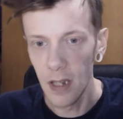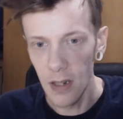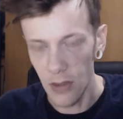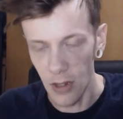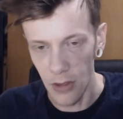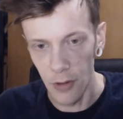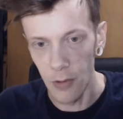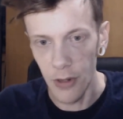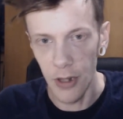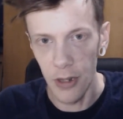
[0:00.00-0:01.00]
the, the,
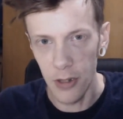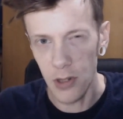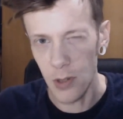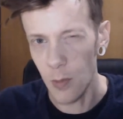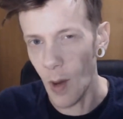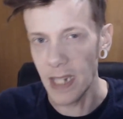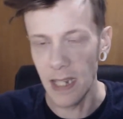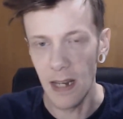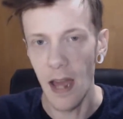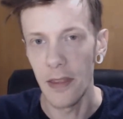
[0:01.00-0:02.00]
the, the
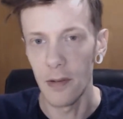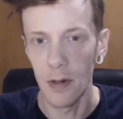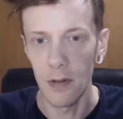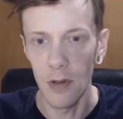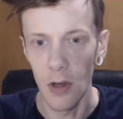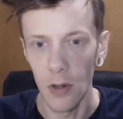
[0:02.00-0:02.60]
suede leather and